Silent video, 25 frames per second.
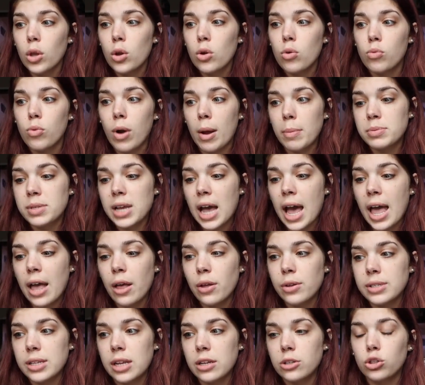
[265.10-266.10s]

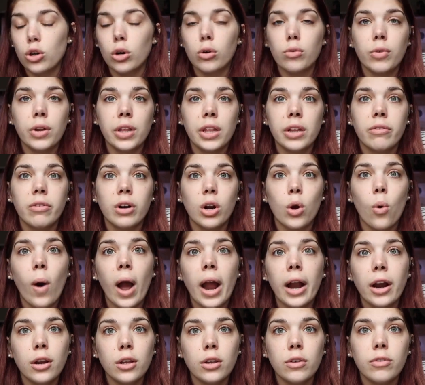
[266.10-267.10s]
reptiles that don't really
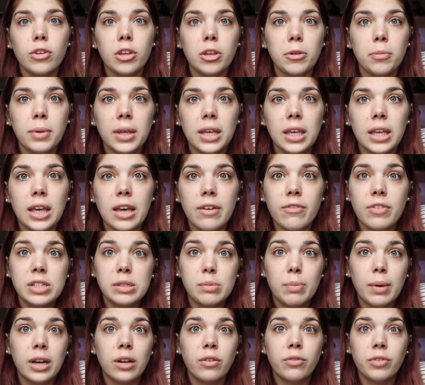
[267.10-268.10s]
require UVB, if
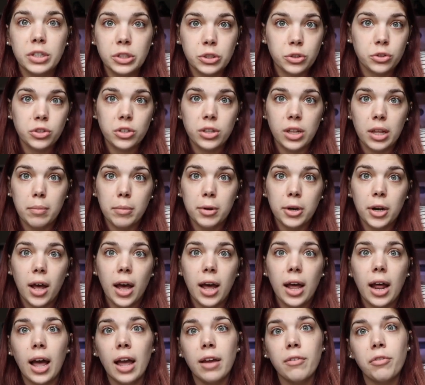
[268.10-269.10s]
it's beneficial to them or
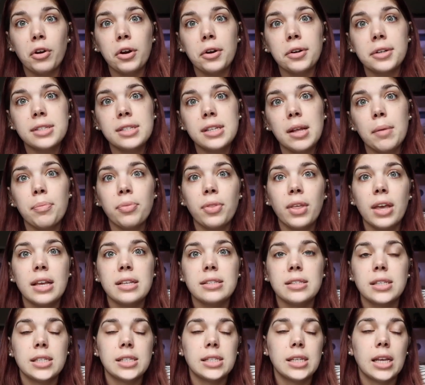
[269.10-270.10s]
not. I've heard some
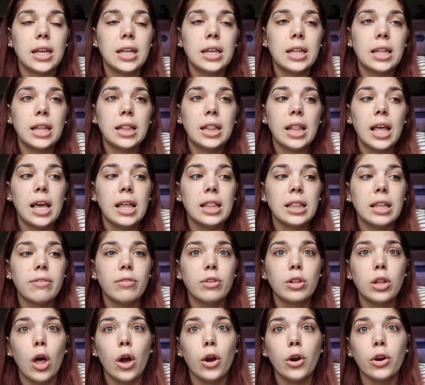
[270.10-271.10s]
things as in that they live
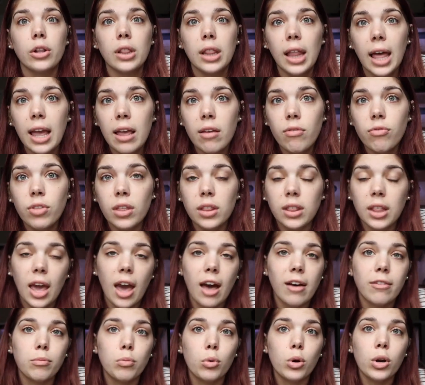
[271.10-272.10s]
a longer life, that they
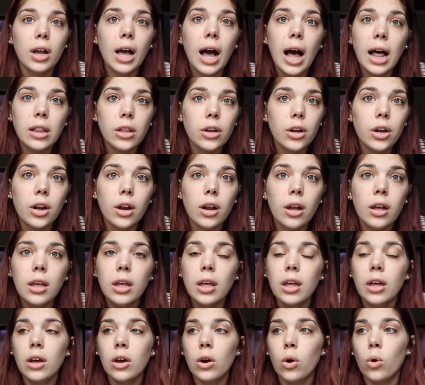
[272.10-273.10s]
have more color,
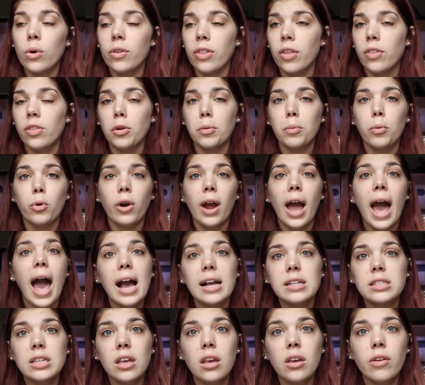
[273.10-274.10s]
or that they're more
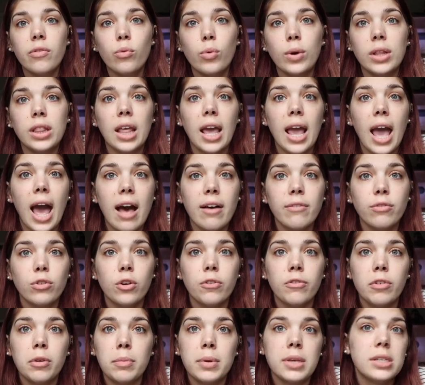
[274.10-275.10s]
active when they have
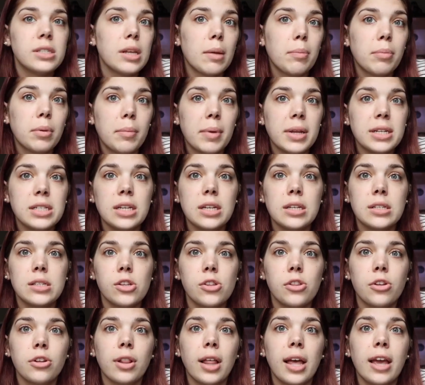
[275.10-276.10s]
UVB supplemented
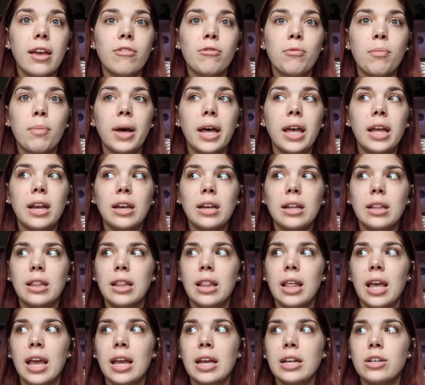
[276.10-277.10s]
into their life, but
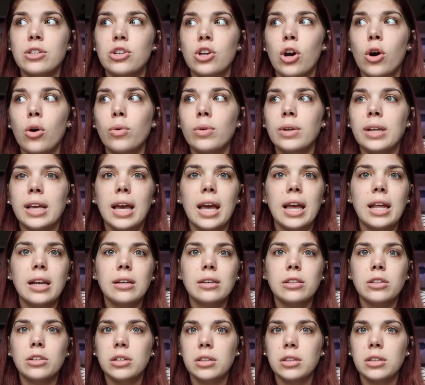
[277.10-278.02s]
they don't get